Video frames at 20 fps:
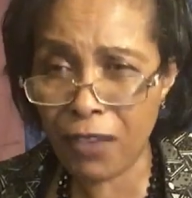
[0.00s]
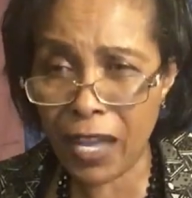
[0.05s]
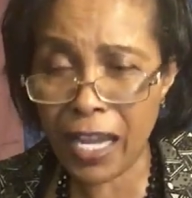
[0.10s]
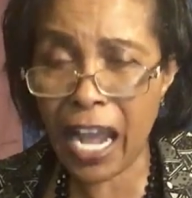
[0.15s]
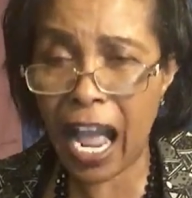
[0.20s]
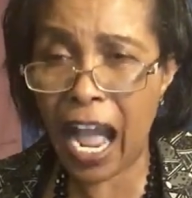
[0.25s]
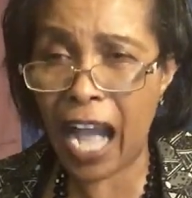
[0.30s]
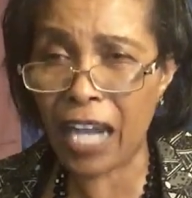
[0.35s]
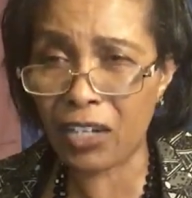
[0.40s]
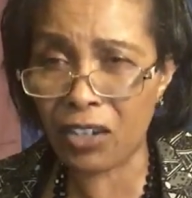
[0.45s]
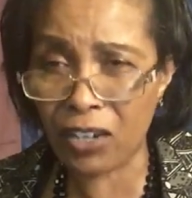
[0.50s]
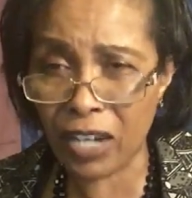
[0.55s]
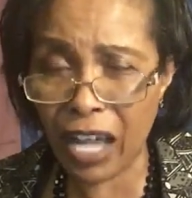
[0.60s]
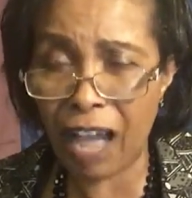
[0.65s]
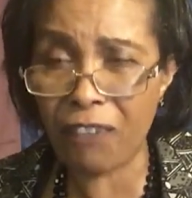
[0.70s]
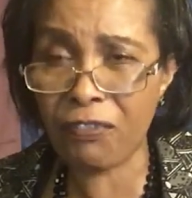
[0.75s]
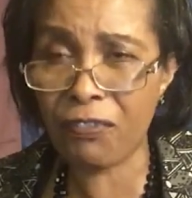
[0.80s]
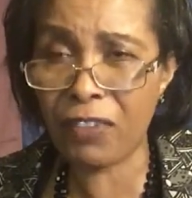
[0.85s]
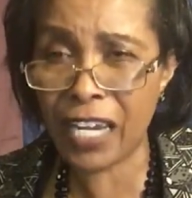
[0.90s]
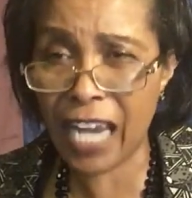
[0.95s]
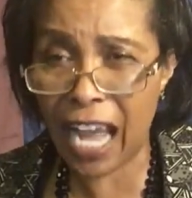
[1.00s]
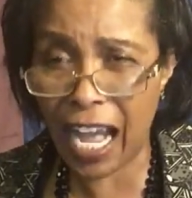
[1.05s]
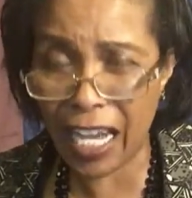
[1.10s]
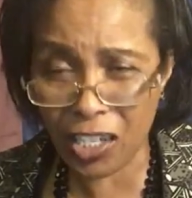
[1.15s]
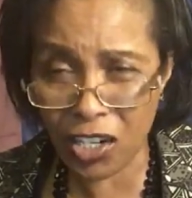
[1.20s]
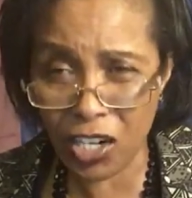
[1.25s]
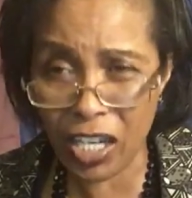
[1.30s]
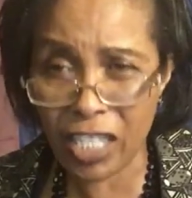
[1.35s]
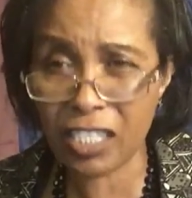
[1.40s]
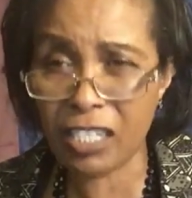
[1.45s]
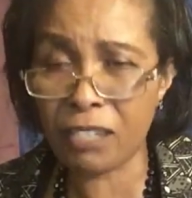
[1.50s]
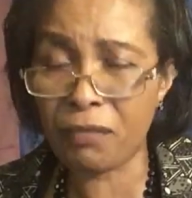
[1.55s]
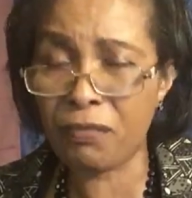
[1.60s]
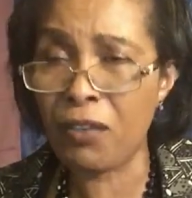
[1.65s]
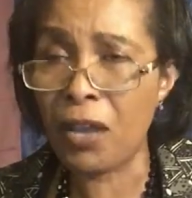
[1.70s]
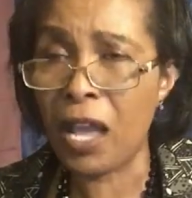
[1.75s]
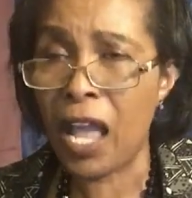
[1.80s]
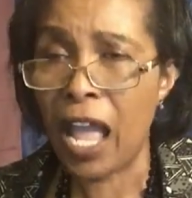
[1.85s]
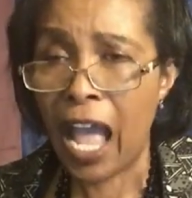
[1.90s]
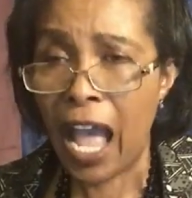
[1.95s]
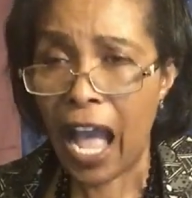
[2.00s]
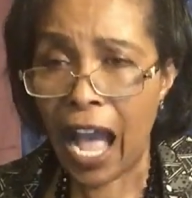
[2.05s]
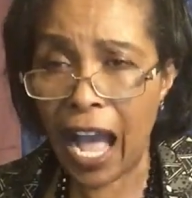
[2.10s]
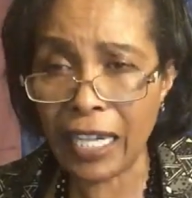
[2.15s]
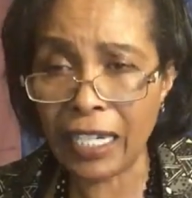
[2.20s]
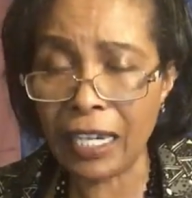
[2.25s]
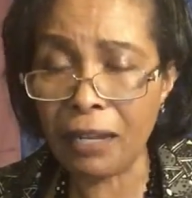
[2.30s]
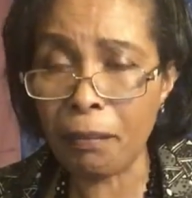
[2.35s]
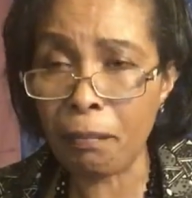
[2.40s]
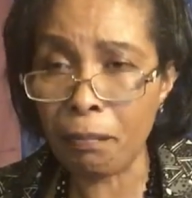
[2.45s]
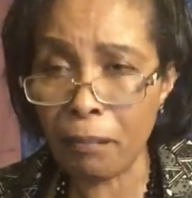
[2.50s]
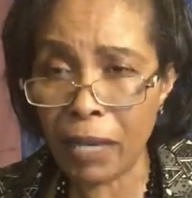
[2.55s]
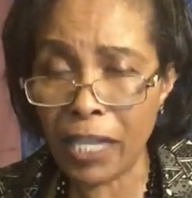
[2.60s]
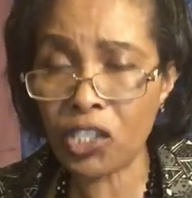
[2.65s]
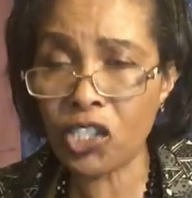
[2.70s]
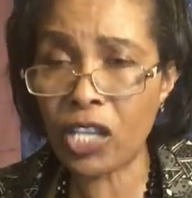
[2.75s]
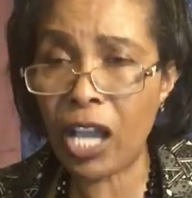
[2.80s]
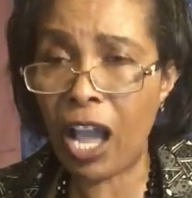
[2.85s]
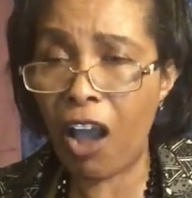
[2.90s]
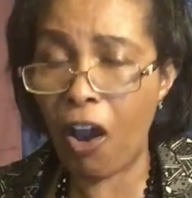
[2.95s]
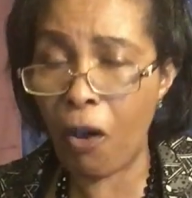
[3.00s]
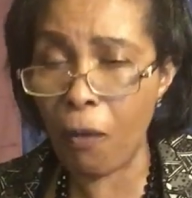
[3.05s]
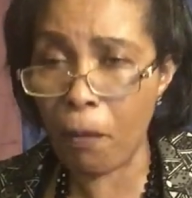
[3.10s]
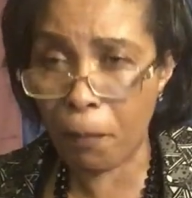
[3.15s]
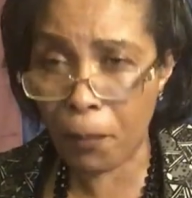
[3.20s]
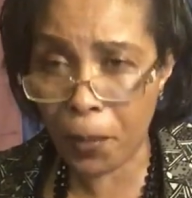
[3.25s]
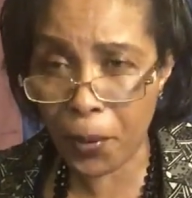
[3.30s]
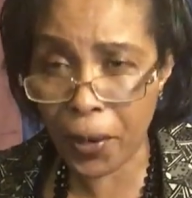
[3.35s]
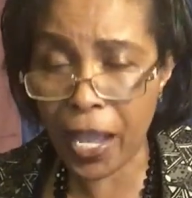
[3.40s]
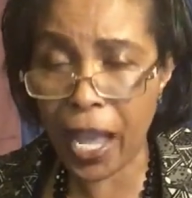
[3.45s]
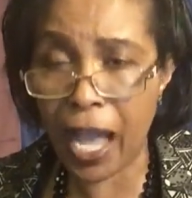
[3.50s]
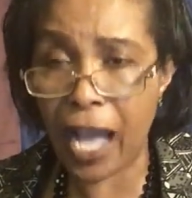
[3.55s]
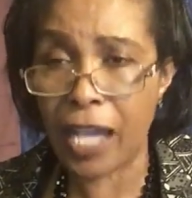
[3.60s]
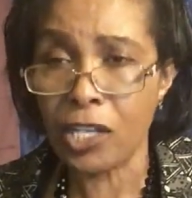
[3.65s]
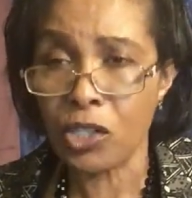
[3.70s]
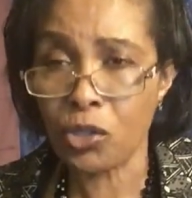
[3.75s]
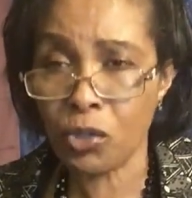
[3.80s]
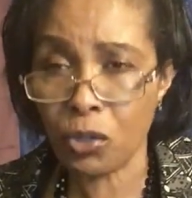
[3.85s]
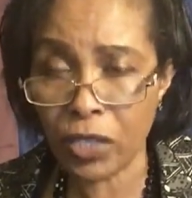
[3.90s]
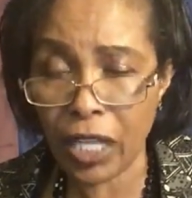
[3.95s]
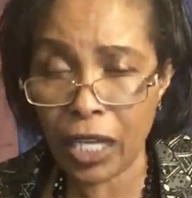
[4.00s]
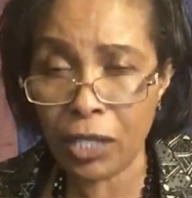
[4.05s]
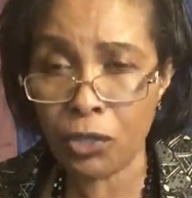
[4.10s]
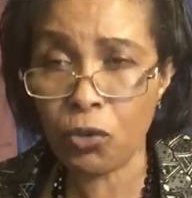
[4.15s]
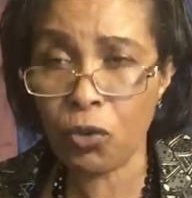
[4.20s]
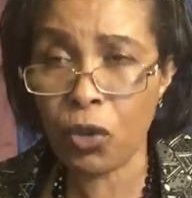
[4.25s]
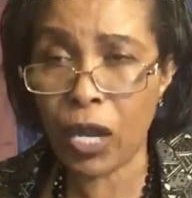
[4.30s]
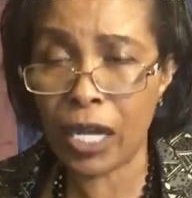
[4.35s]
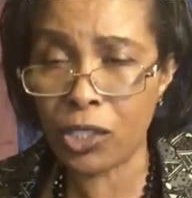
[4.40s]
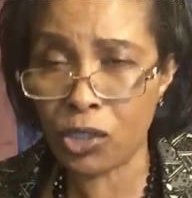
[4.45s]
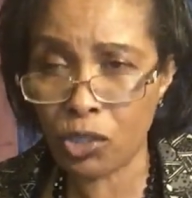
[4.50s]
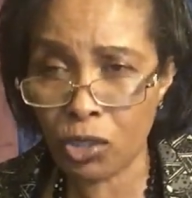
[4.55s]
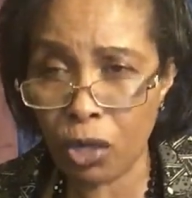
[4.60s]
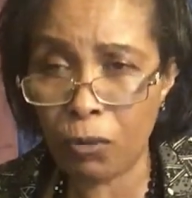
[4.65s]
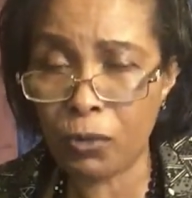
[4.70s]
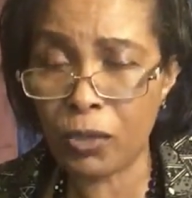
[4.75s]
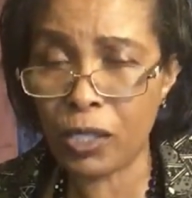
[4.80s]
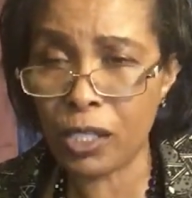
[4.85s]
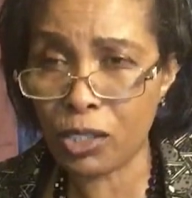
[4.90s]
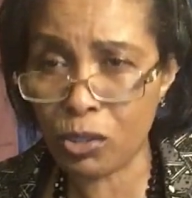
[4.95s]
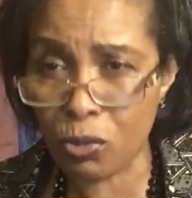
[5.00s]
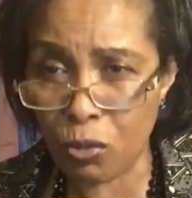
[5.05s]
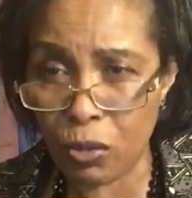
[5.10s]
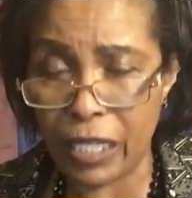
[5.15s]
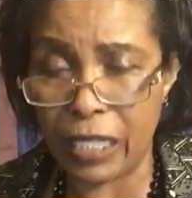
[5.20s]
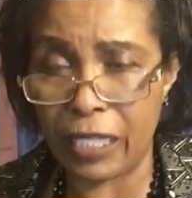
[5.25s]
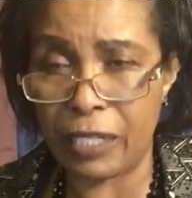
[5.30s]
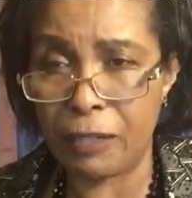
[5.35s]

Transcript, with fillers: a very aggressive and a measure of prayer so that you can stop this wind.